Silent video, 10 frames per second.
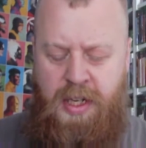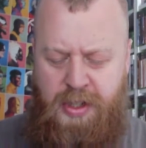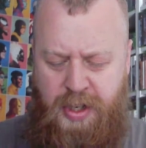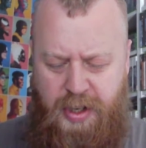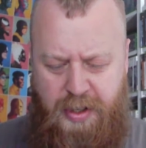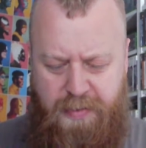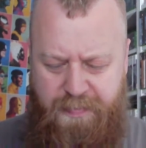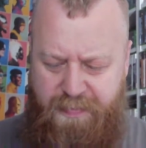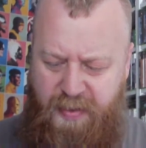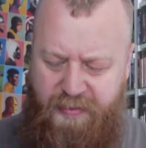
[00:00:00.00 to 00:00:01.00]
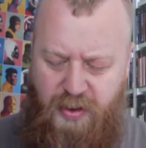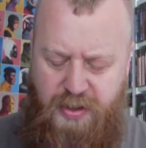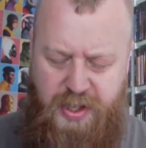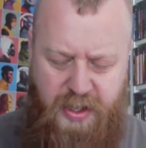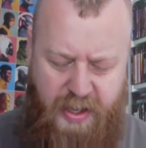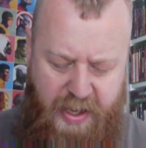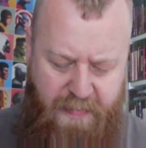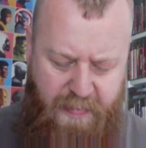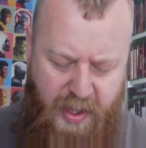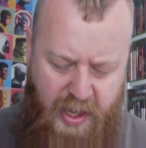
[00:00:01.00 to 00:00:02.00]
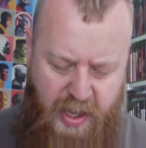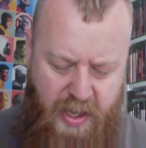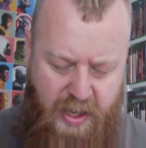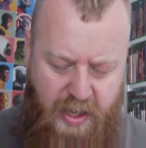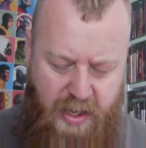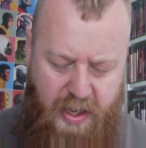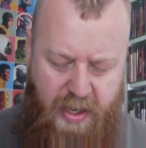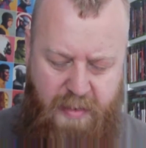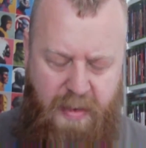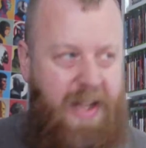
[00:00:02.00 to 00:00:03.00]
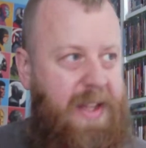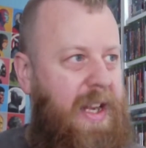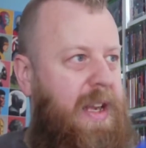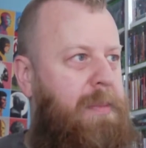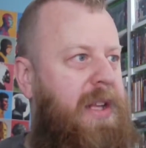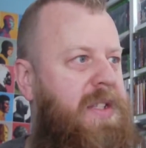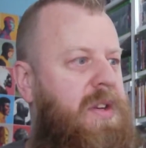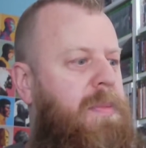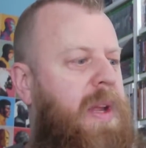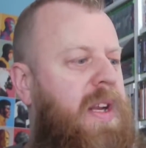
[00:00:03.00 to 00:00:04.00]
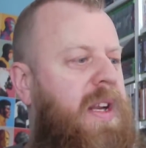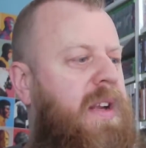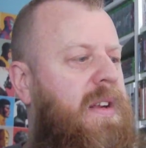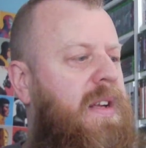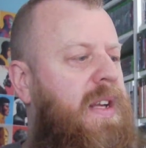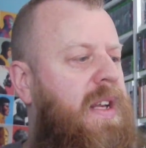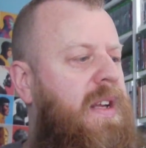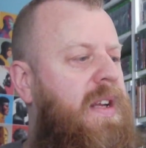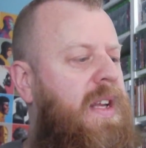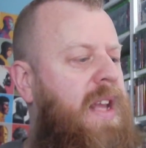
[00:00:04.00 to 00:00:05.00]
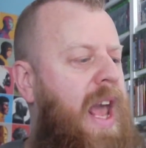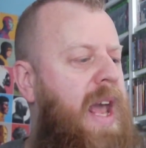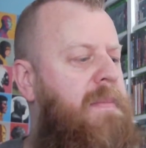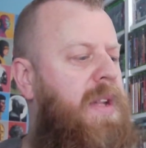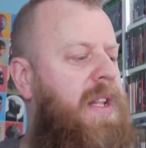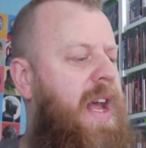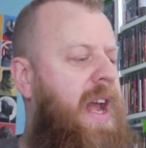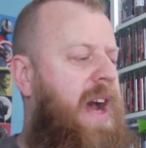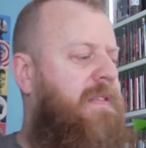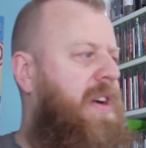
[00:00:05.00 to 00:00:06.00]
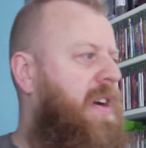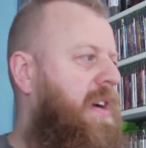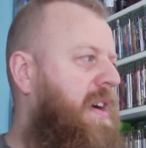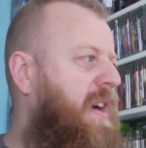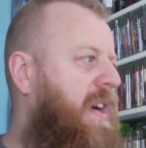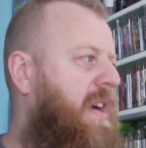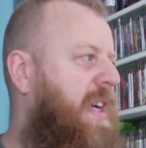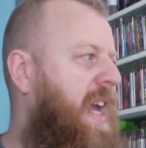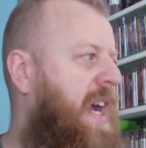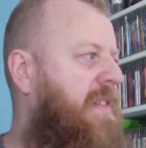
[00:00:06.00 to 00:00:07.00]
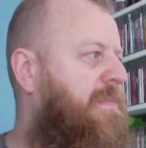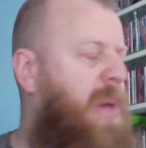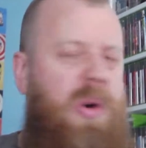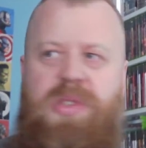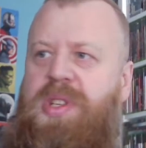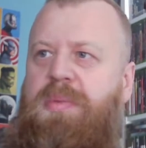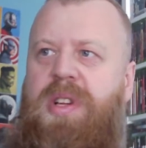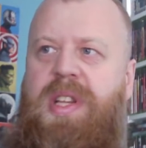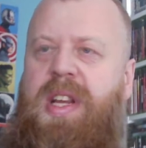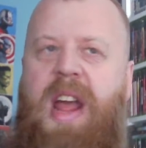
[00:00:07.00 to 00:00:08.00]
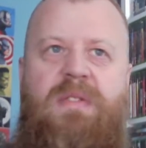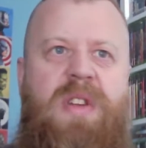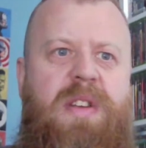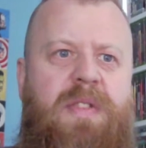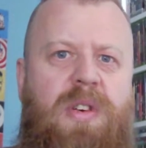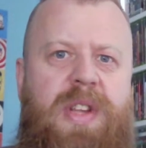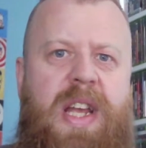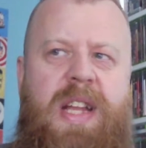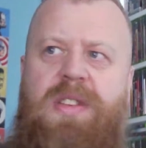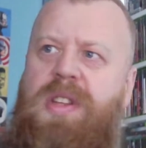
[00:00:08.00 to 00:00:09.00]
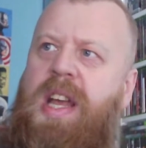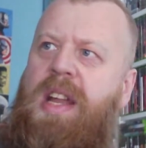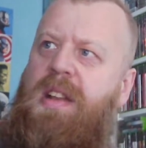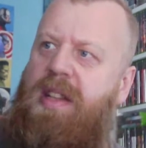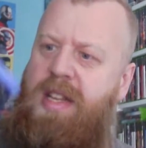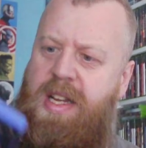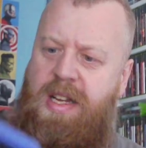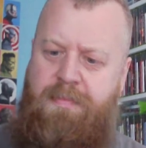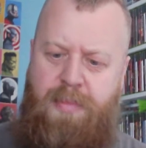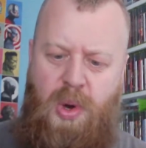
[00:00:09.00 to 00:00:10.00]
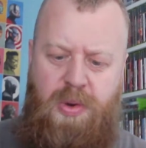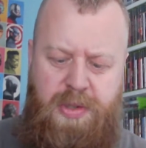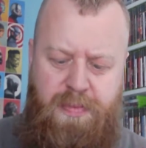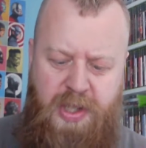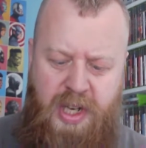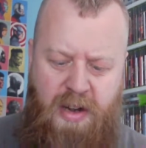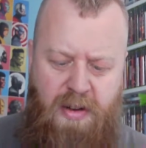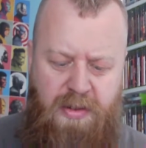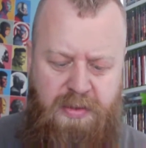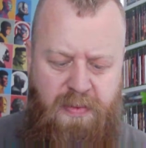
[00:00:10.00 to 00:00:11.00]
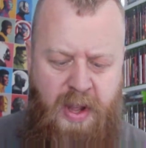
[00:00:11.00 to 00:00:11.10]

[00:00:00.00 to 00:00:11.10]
So unfortunately, I think I picked it up in game, and they have a kind of policy where they get rid of all the the bonus material.